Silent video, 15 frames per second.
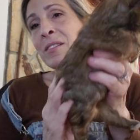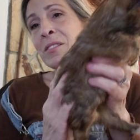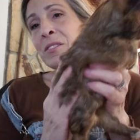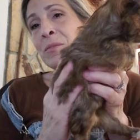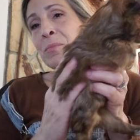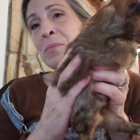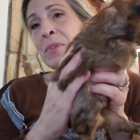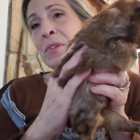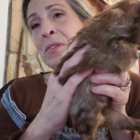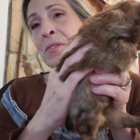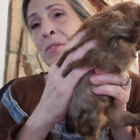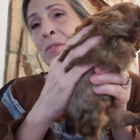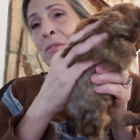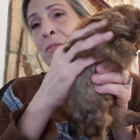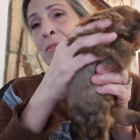It's
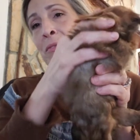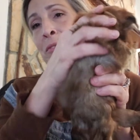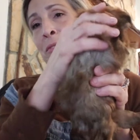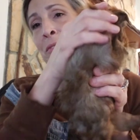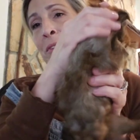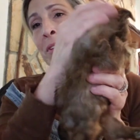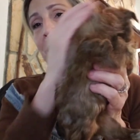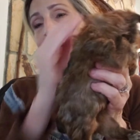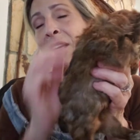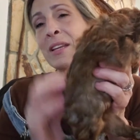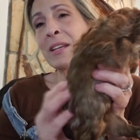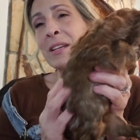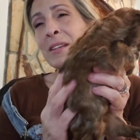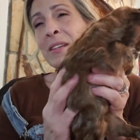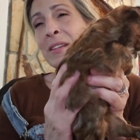beautiful. Look
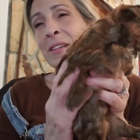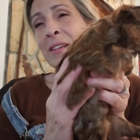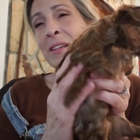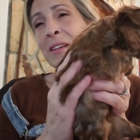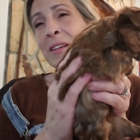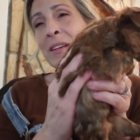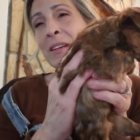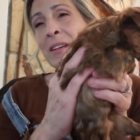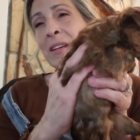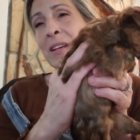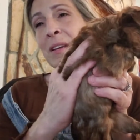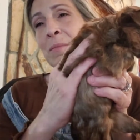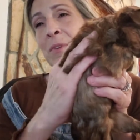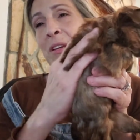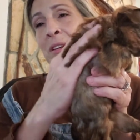at it.
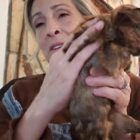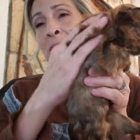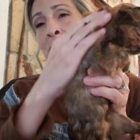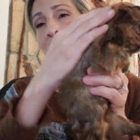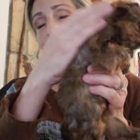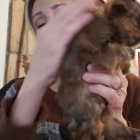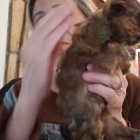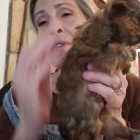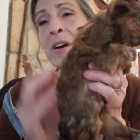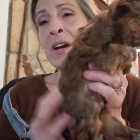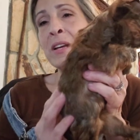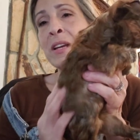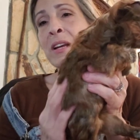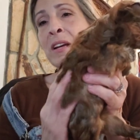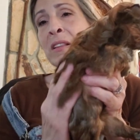I mean, you don't
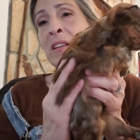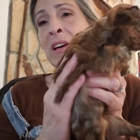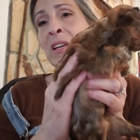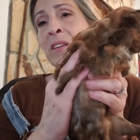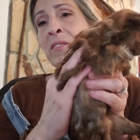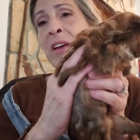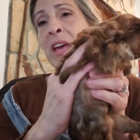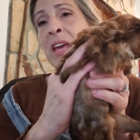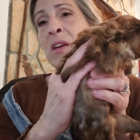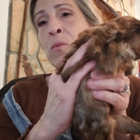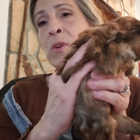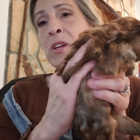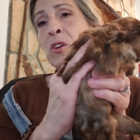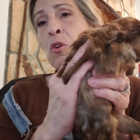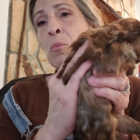find a lot of
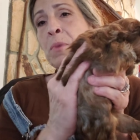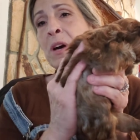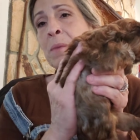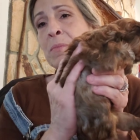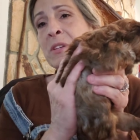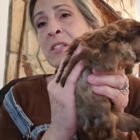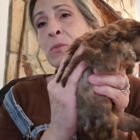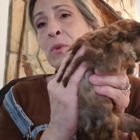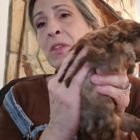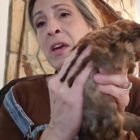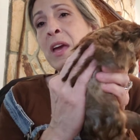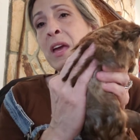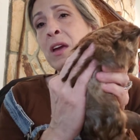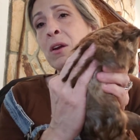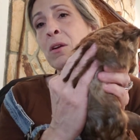eight-week-old puppies with
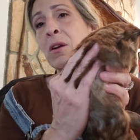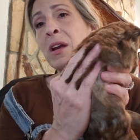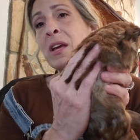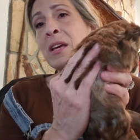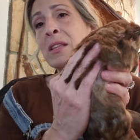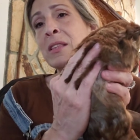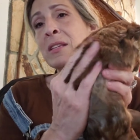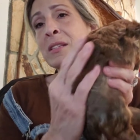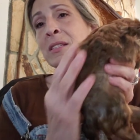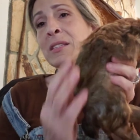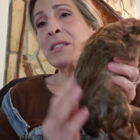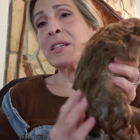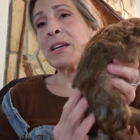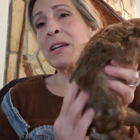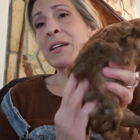hair this
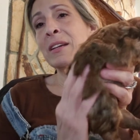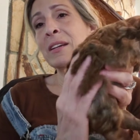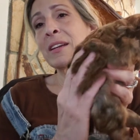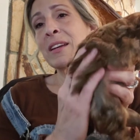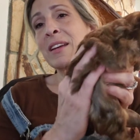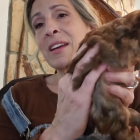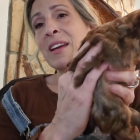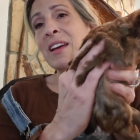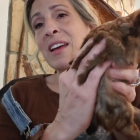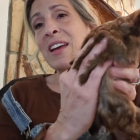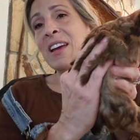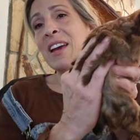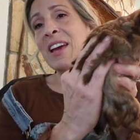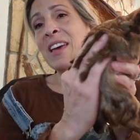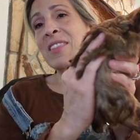thick
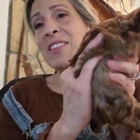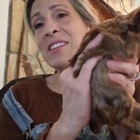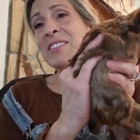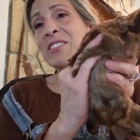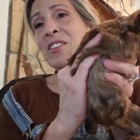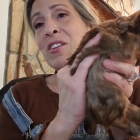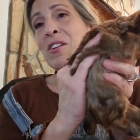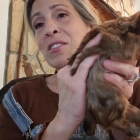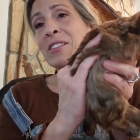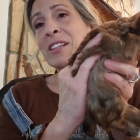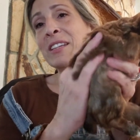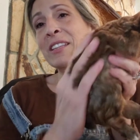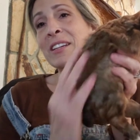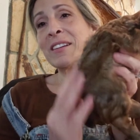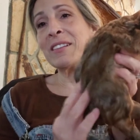and this long.
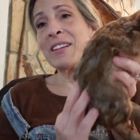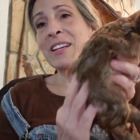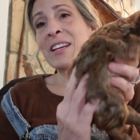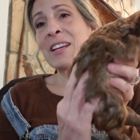Look at there.